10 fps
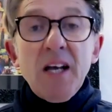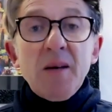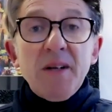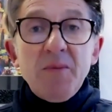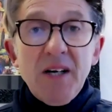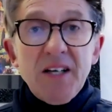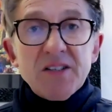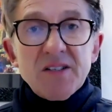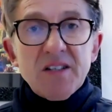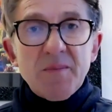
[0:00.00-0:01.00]
But in
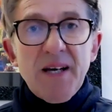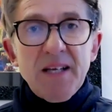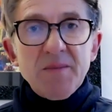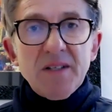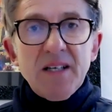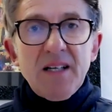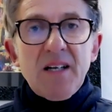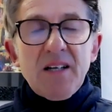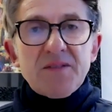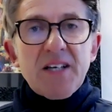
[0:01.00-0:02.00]
relation to the payment
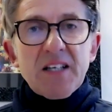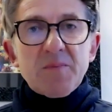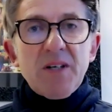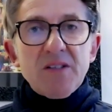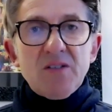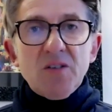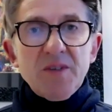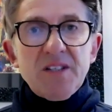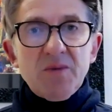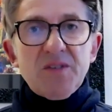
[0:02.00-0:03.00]
of tax by
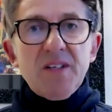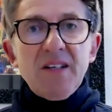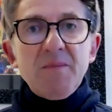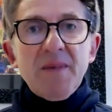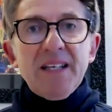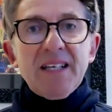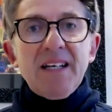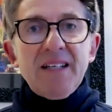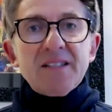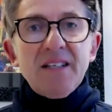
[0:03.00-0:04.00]
instalments, it will certainly make it a
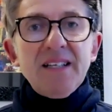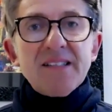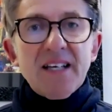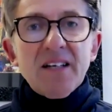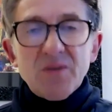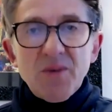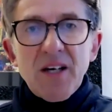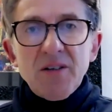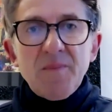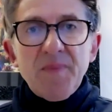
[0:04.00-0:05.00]
little easier,
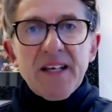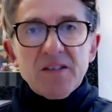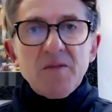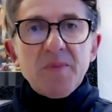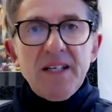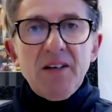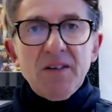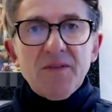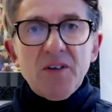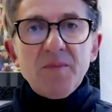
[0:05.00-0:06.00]
although, as we've been
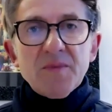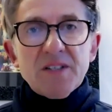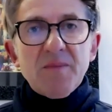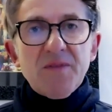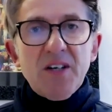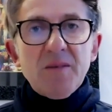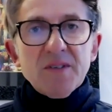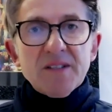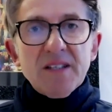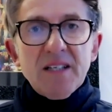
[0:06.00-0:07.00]
hearing from some
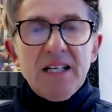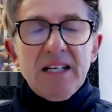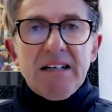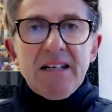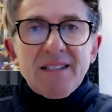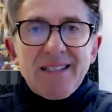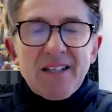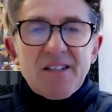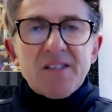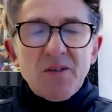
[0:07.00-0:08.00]
farmers, that yeah,
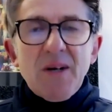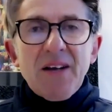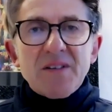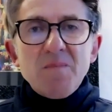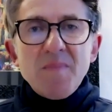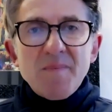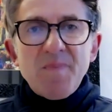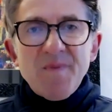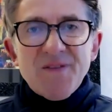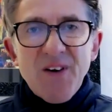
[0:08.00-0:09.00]
you still have to
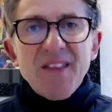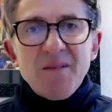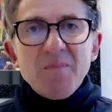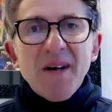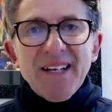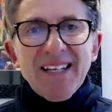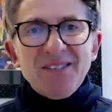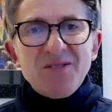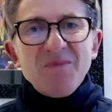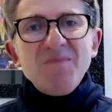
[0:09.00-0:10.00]
find the
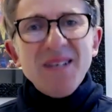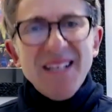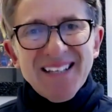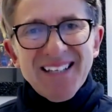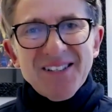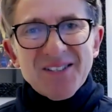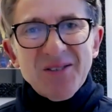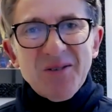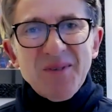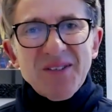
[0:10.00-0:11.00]
money to meet the
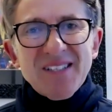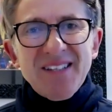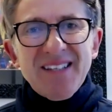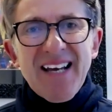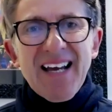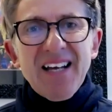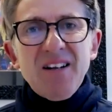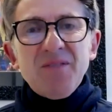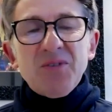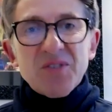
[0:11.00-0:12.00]
instalments, and that
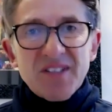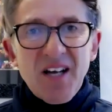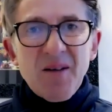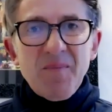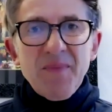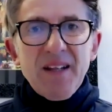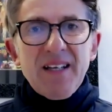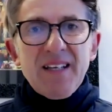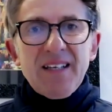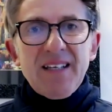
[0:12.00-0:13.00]
for some
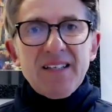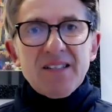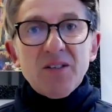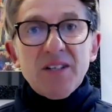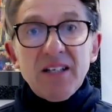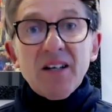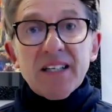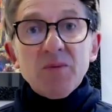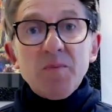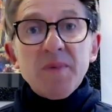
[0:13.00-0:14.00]
is looking like
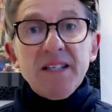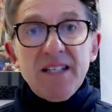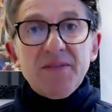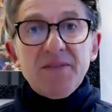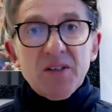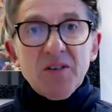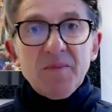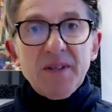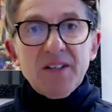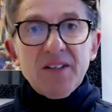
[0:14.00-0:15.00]
it will be difficult
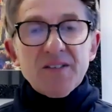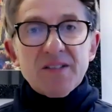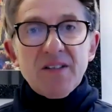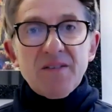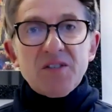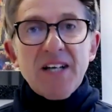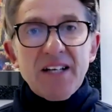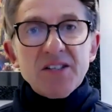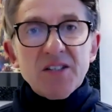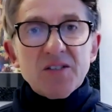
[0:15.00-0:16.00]
because of
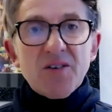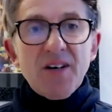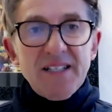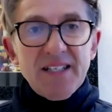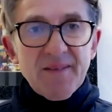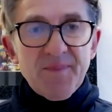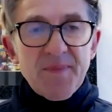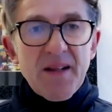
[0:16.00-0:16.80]
challenging trading